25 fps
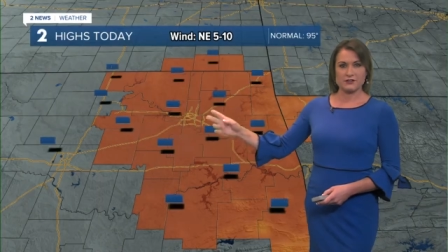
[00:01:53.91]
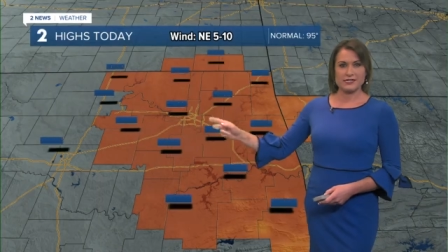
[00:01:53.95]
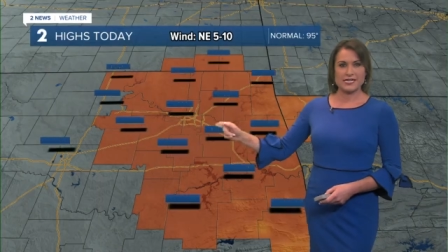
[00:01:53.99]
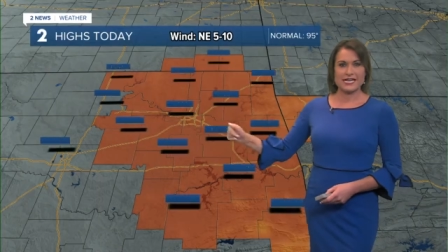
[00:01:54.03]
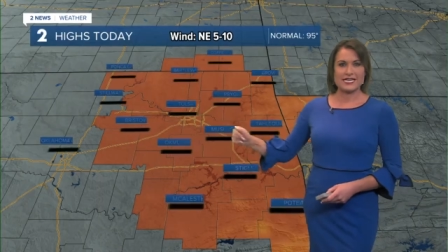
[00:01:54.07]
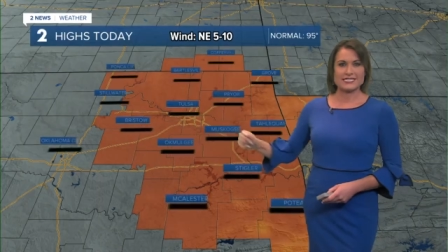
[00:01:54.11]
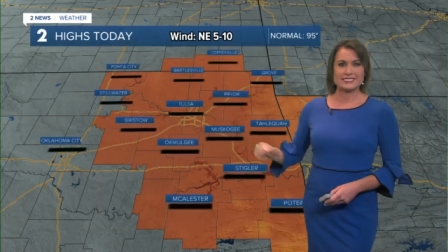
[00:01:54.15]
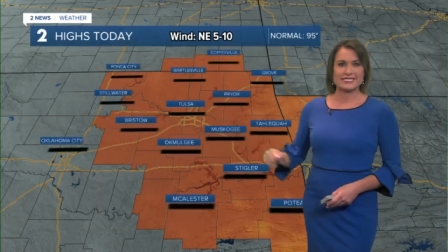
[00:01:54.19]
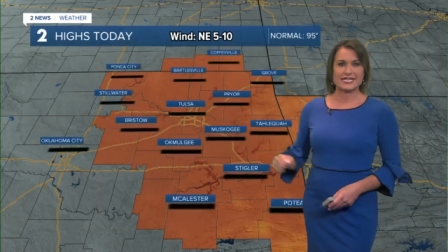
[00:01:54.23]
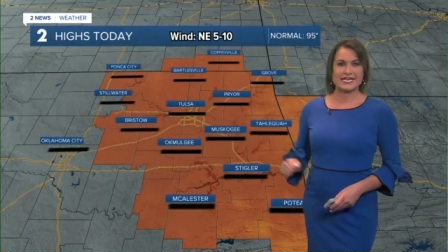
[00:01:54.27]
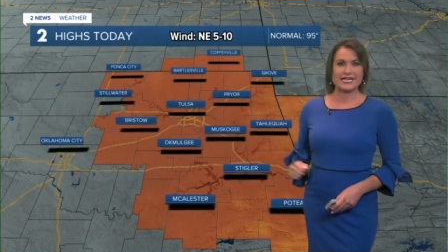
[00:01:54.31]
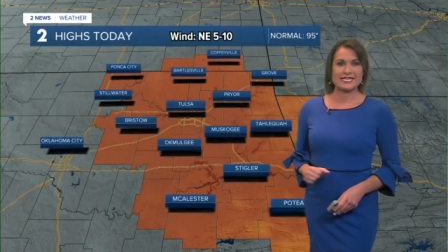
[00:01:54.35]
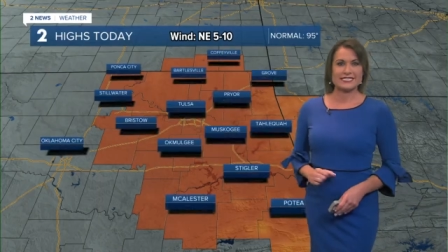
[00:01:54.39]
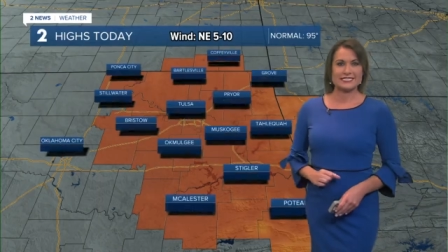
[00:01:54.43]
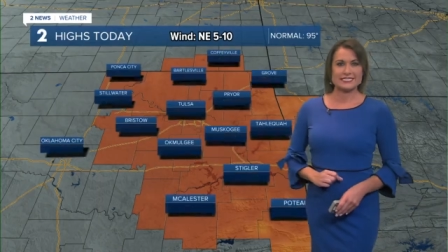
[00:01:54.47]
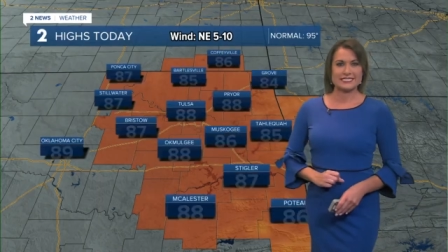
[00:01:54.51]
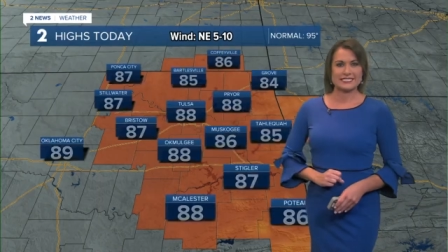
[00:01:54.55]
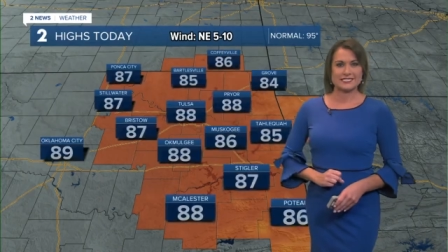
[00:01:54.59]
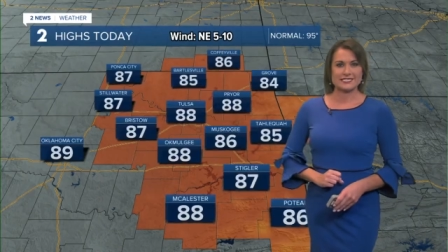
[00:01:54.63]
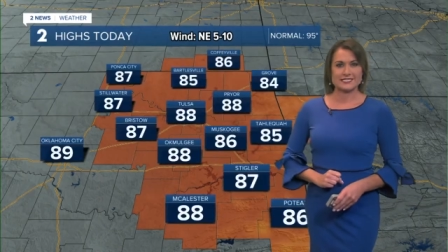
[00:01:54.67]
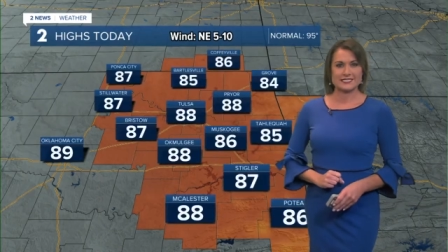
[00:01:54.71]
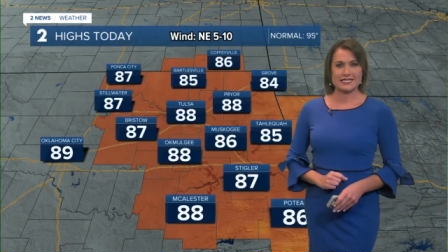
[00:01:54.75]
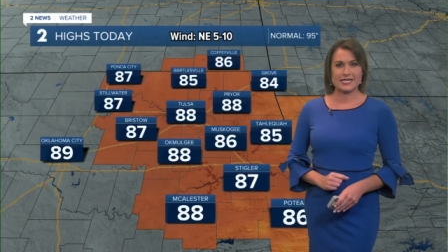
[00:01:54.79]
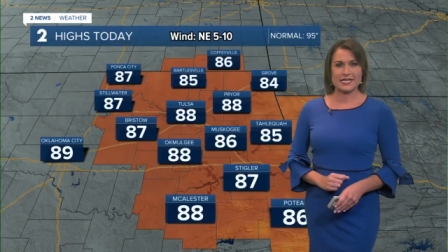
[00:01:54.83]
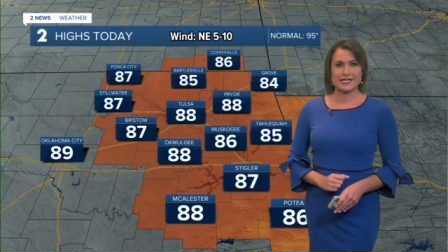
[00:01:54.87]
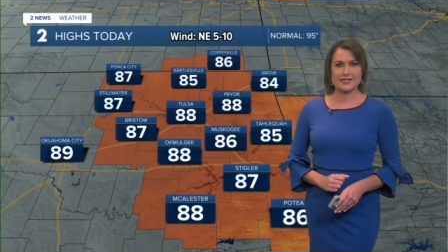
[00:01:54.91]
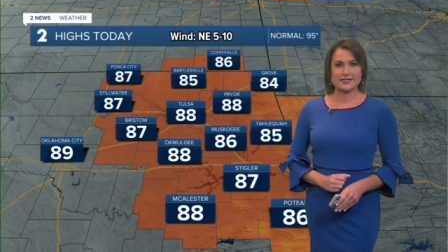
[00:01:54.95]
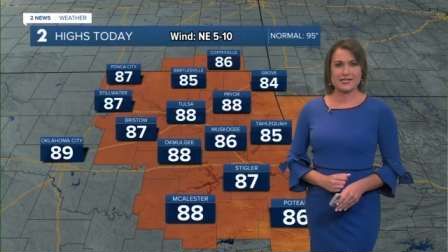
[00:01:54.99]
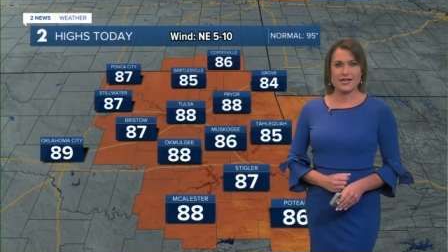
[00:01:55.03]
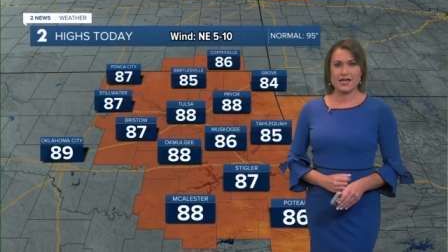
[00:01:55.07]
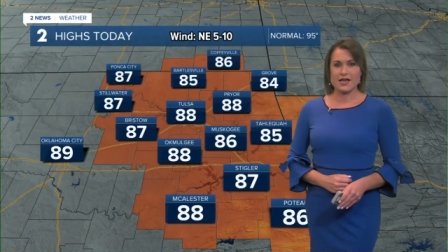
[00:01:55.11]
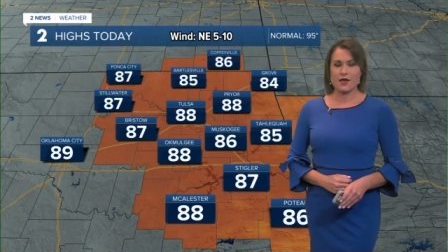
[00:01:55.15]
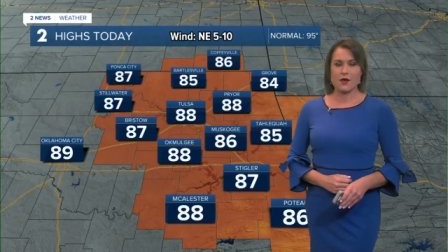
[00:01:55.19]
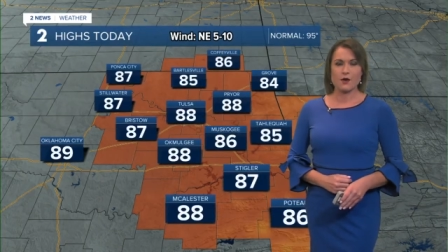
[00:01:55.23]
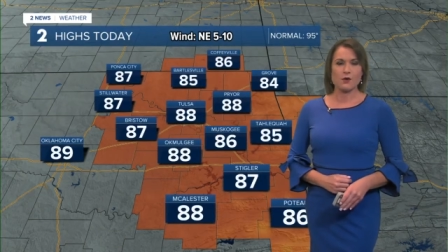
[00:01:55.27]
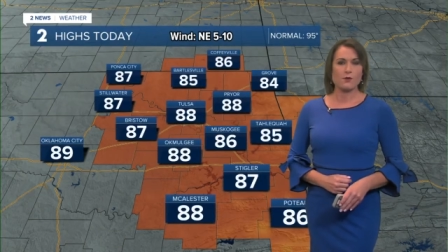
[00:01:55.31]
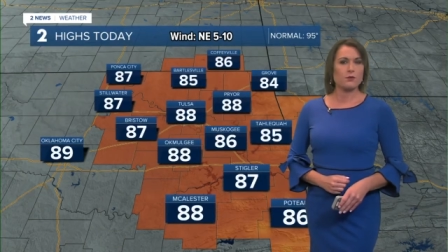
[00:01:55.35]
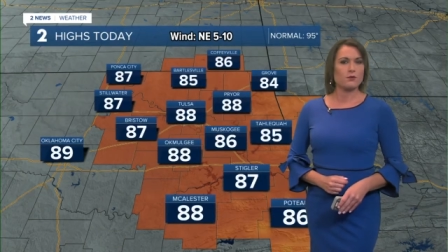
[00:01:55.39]
Yes, hazy sun
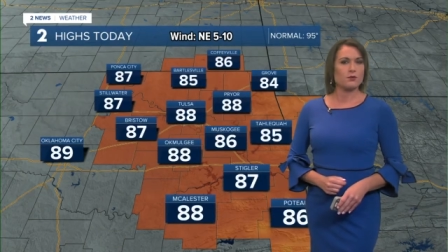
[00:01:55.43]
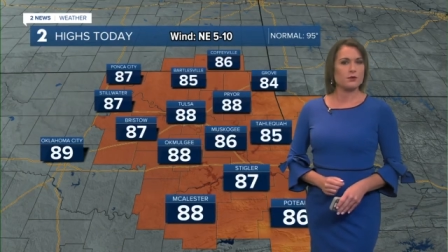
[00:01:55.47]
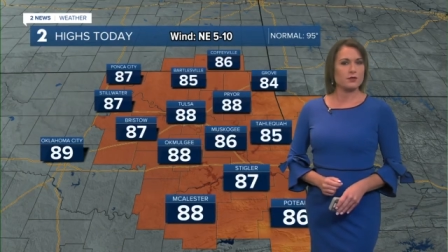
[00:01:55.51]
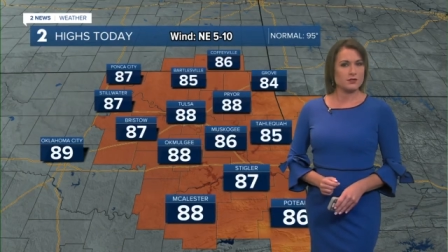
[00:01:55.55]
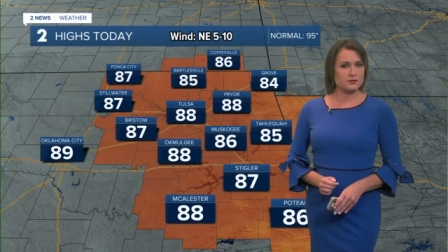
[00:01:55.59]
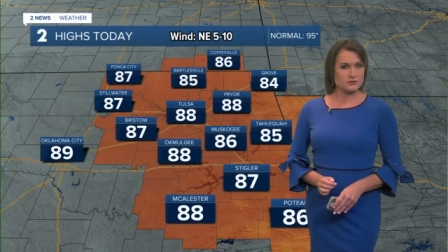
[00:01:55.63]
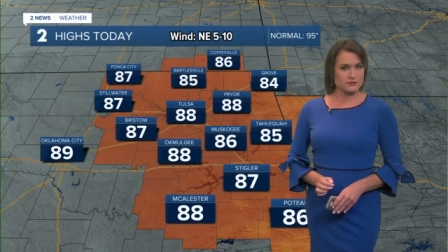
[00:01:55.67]
will